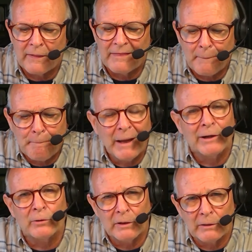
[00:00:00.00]
the
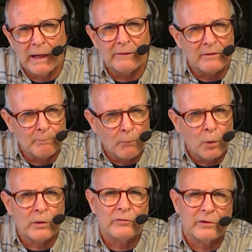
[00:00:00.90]
better you get, the
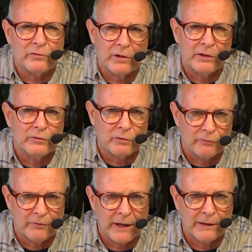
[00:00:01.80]
more success you'll
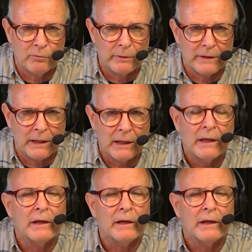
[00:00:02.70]
find with it.